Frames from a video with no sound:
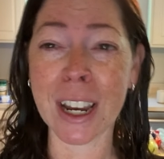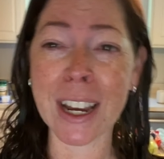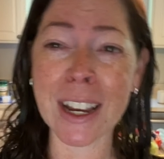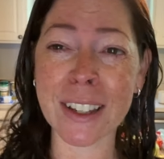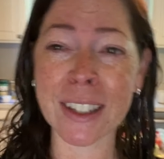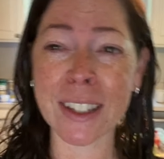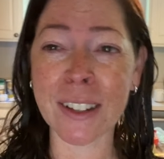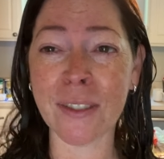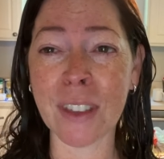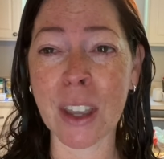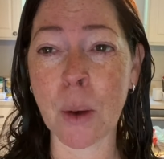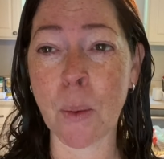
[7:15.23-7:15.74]
I
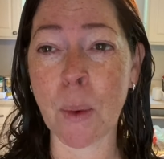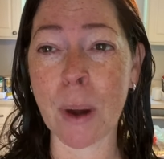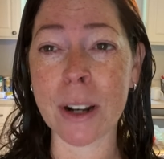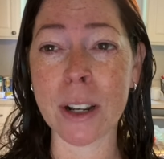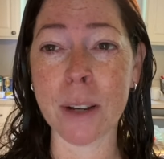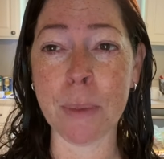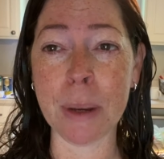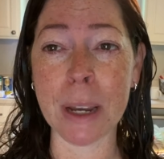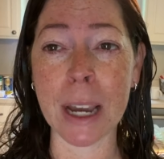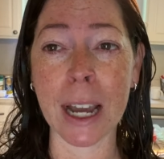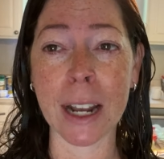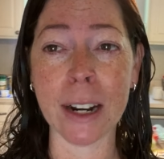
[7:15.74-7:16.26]
guess if they wanted
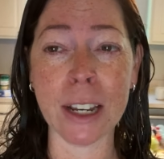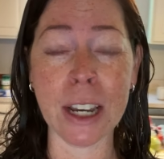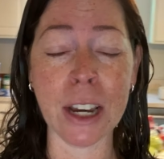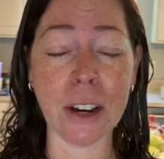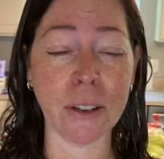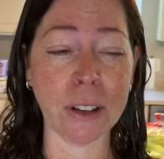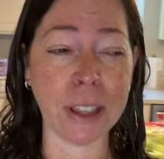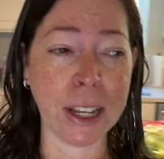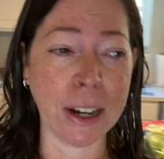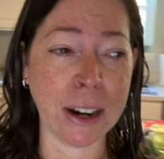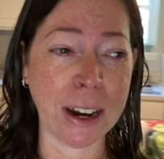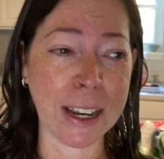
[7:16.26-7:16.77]
to be on
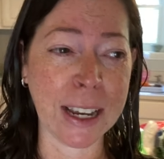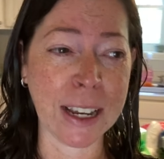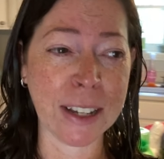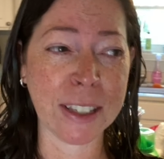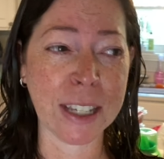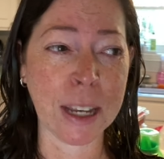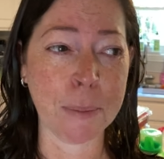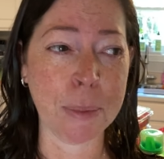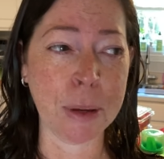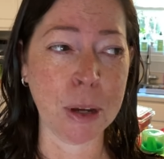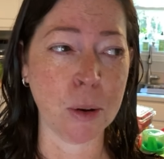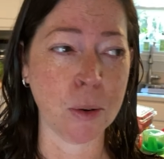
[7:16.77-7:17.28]
here and there, I
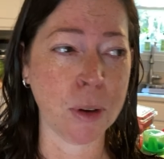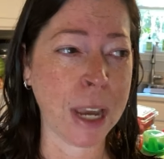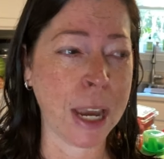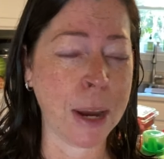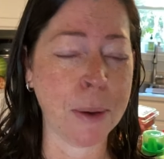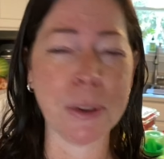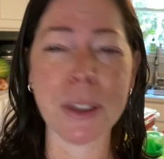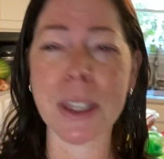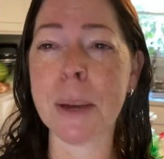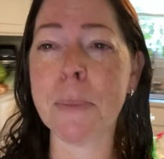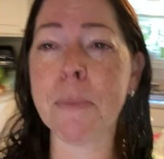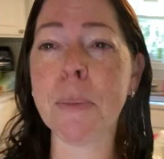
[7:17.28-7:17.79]
guess I'd be okay
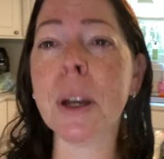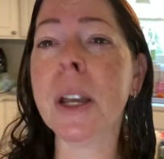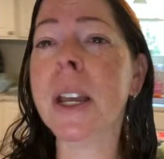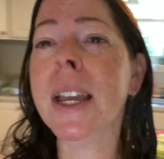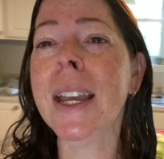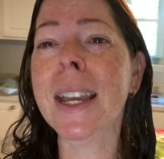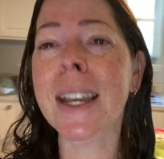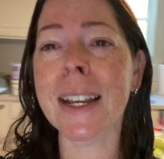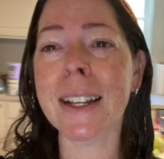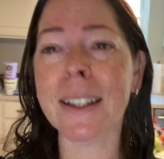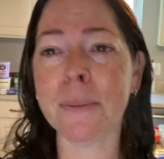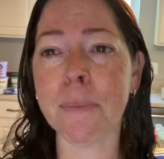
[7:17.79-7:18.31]
with it, but
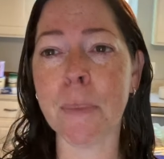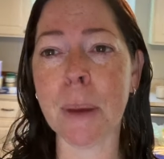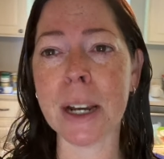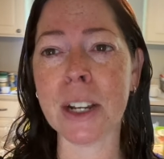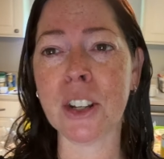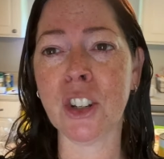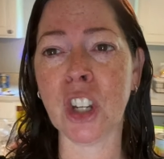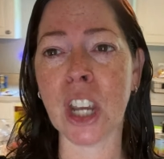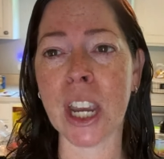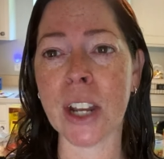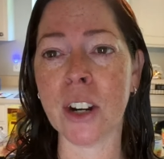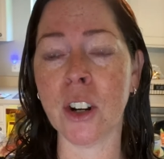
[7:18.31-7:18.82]
it's my
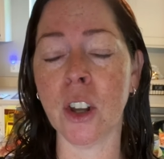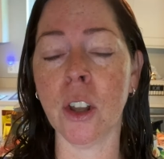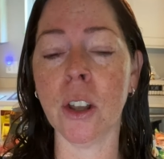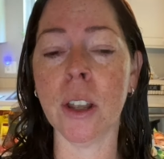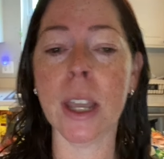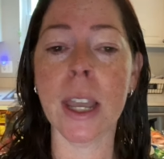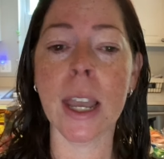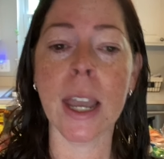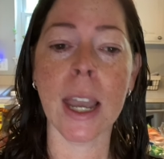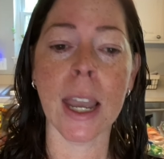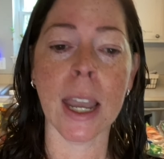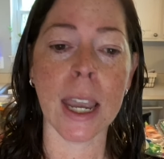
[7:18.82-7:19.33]

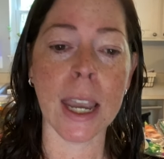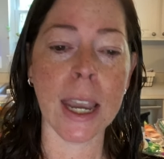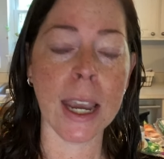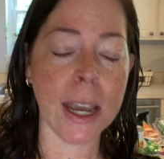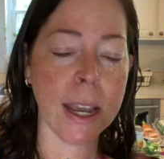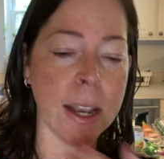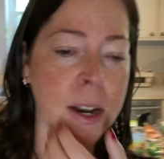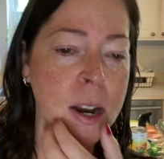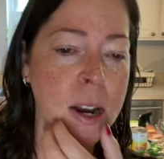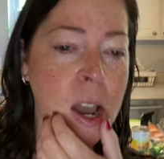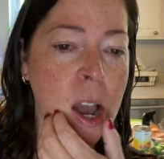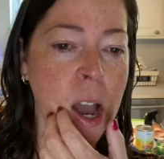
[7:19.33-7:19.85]
channel
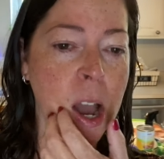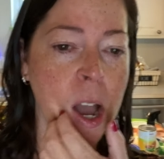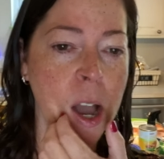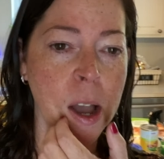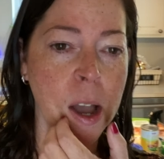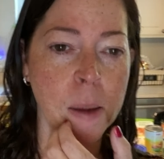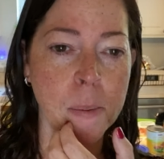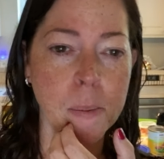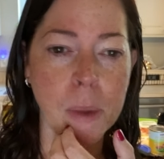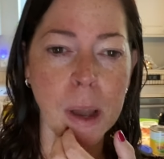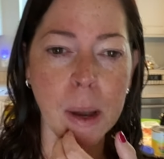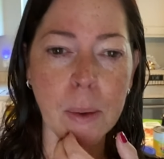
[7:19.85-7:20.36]
and
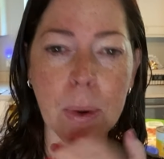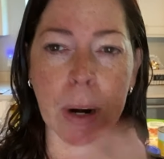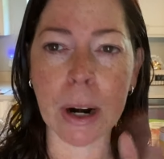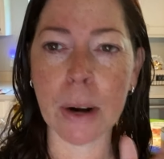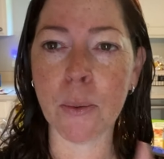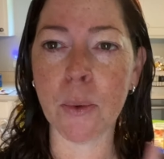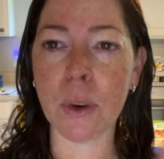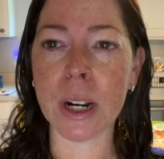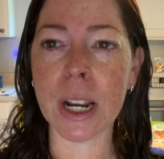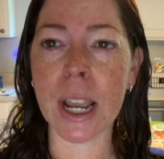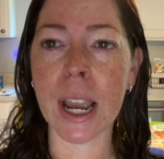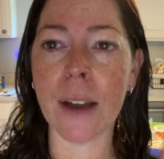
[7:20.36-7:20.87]
um, I want
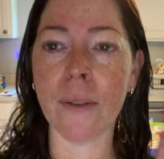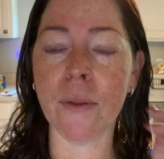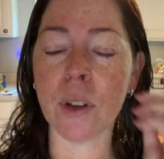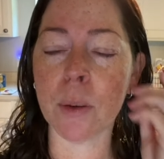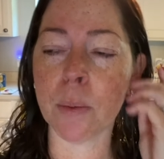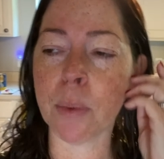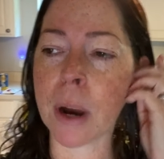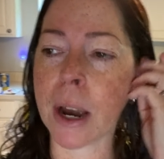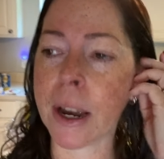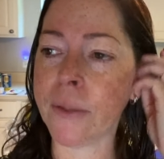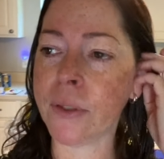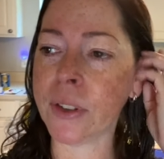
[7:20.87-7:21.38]
everyone to have their
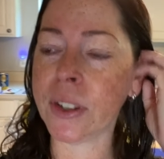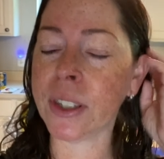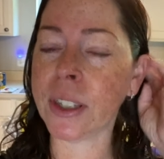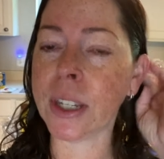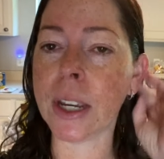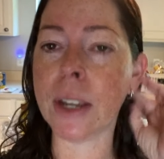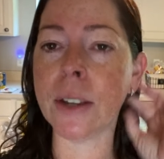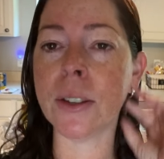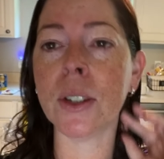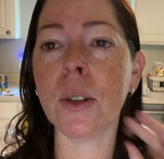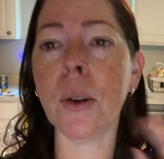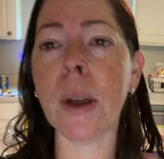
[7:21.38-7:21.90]

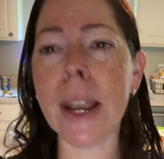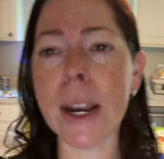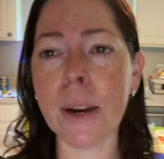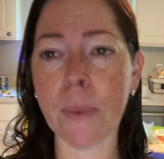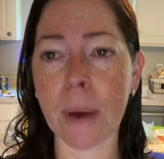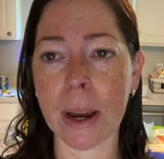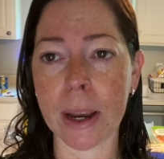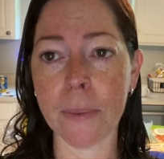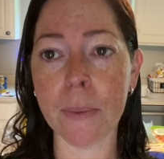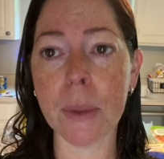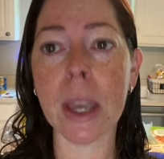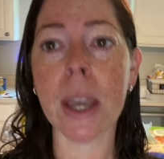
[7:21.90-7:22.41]
privacy. So
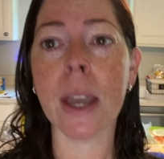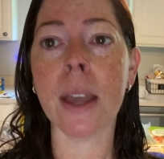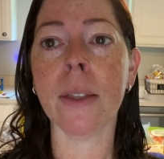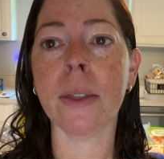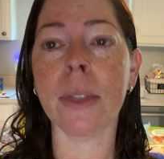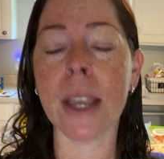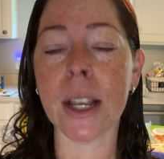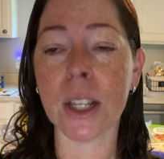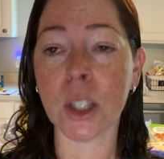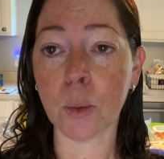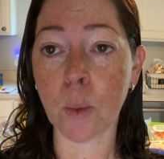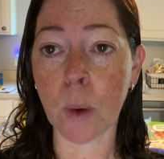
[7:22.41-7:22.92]
anyway,
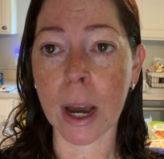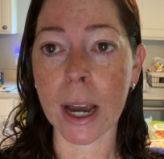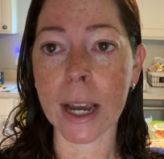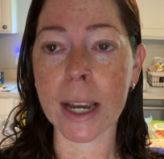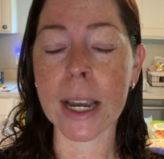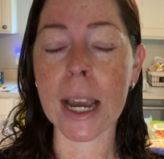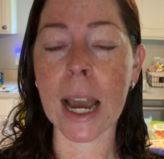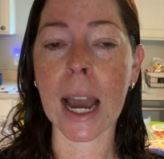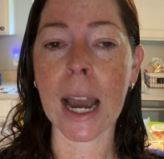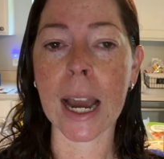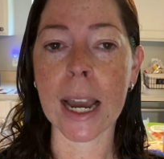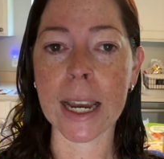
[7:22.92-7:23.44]
that's why
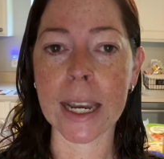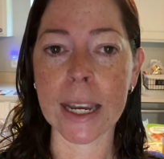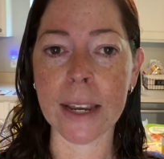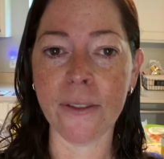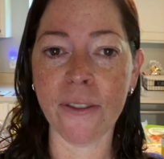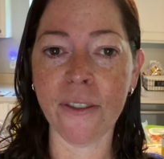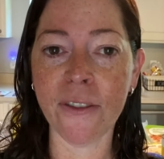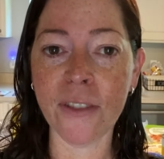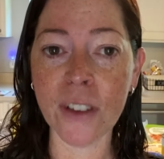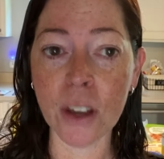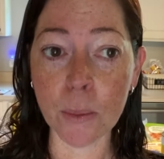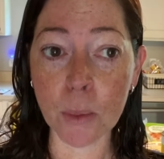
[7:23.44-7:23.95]
I
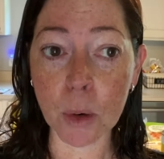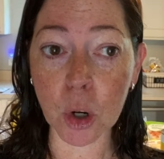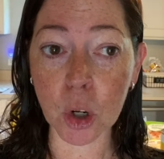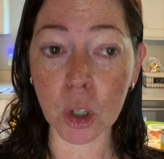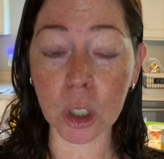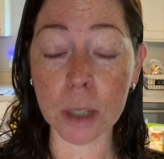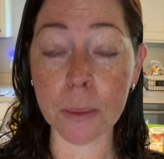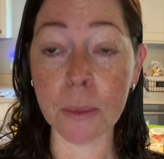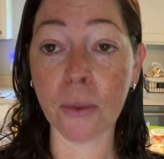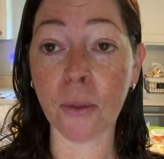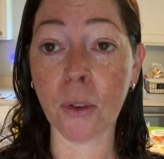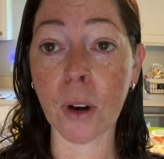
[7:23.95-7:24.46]
film
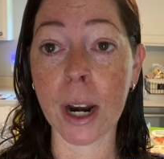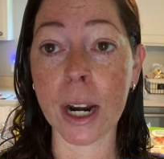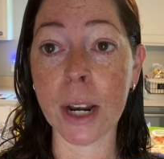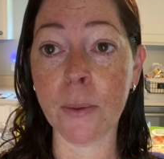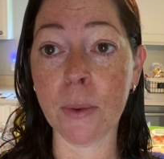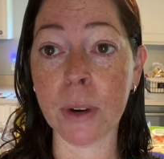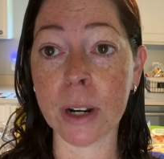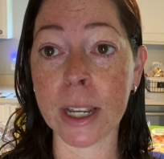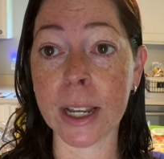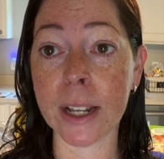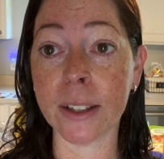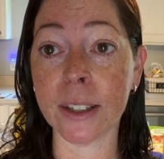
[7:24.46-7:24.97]
early before
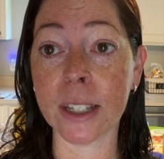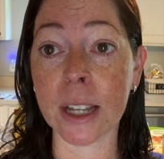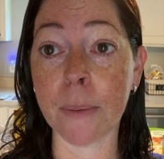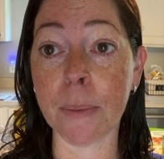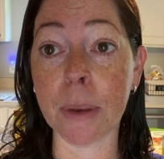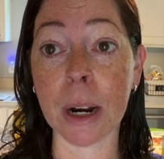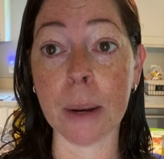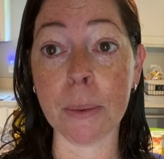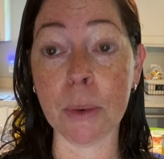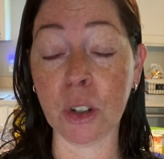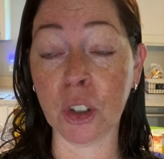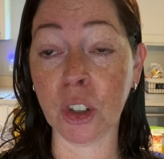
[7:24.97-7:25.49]
anyone gets up
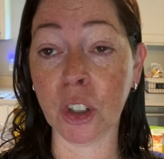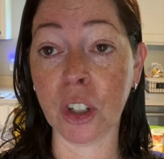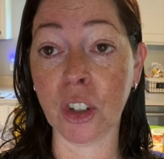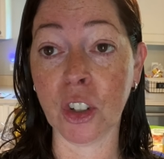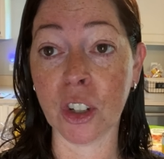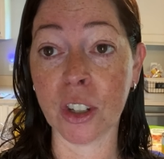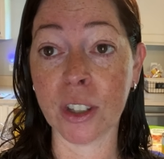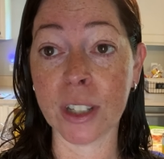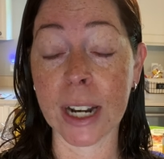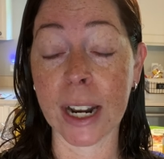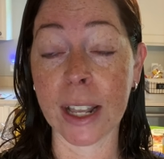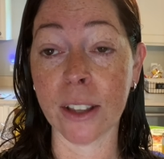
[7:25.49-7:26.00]
and I'm usually
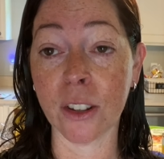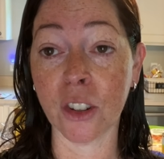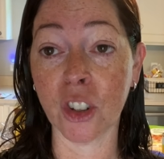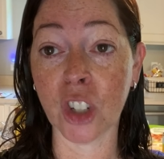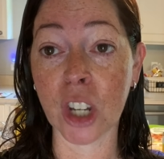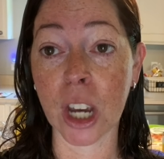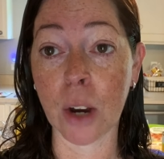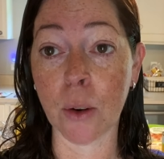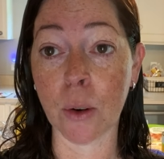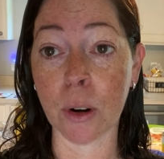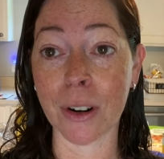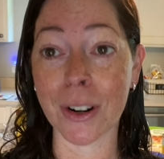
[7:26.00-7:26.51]
just out of the
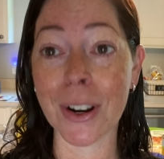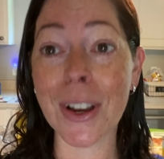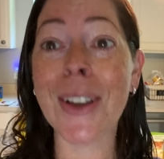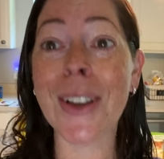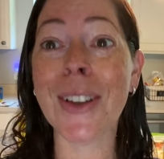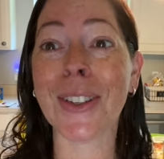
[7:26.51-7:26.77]
shower.